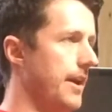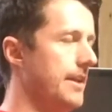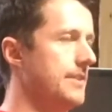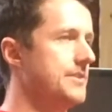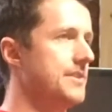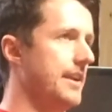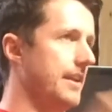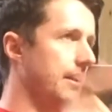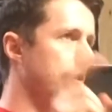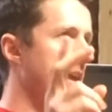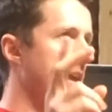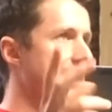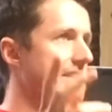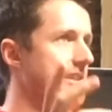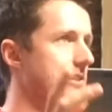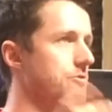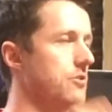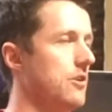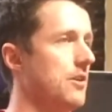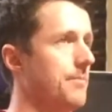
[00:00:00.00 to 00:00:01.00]
Right? It's not a
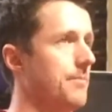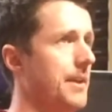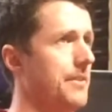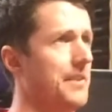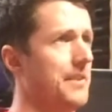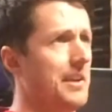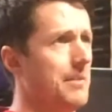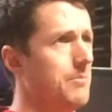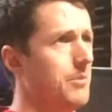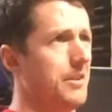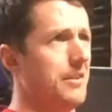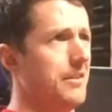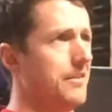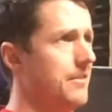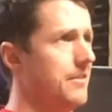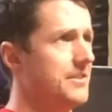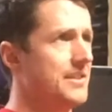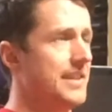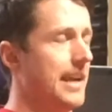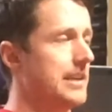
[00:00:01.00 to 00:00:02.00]
classic strongman thing, but it
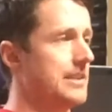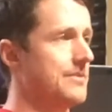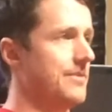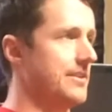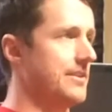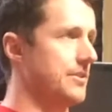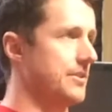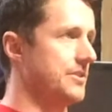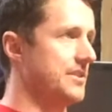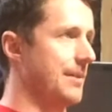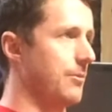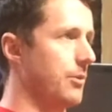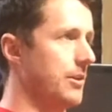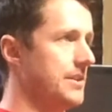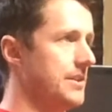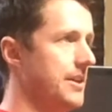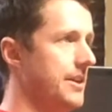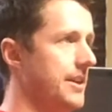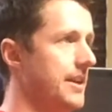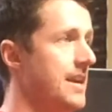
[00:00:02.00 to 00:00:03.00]
satisfies all the same
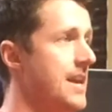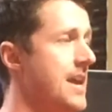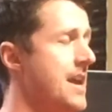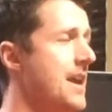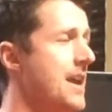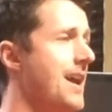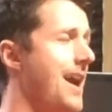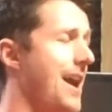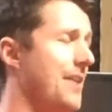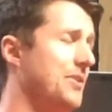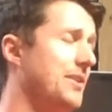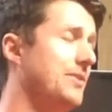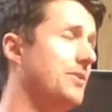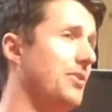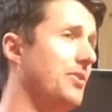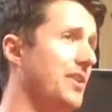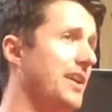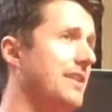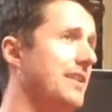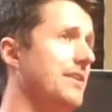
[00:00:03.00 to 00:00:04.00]
criteria. I think the
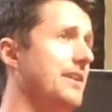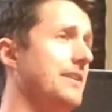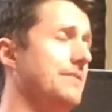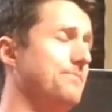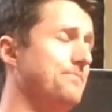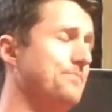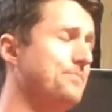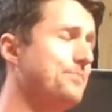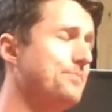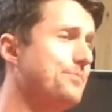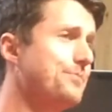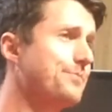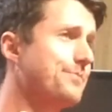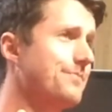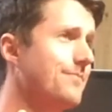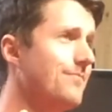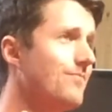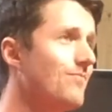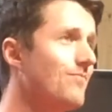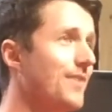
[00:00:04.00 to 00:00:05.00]
thing that
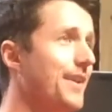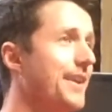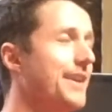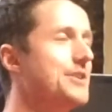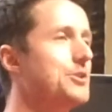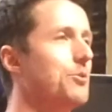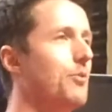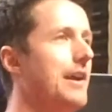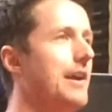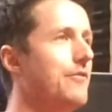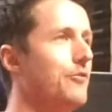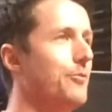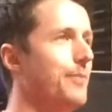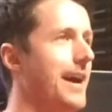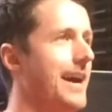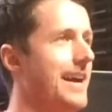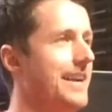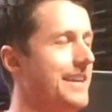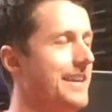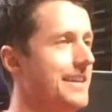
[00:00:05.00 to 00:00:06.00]
gets away from
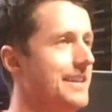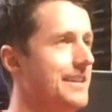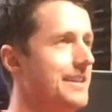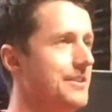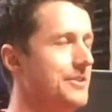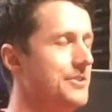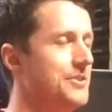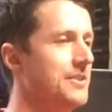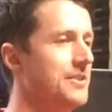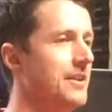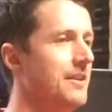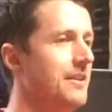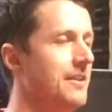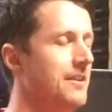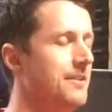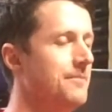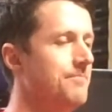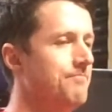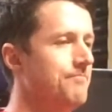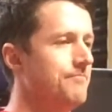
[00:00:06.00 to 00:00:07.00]
that is
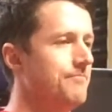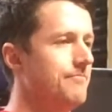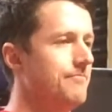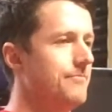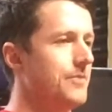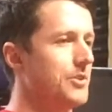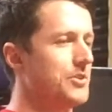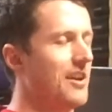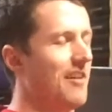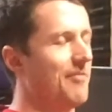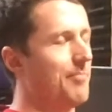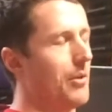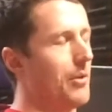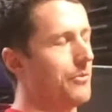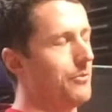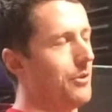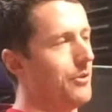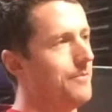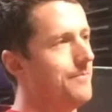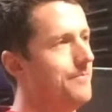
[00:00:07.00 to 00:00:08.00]
the softball
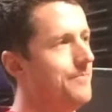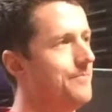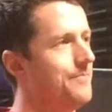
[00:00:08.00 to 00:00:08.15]
throw.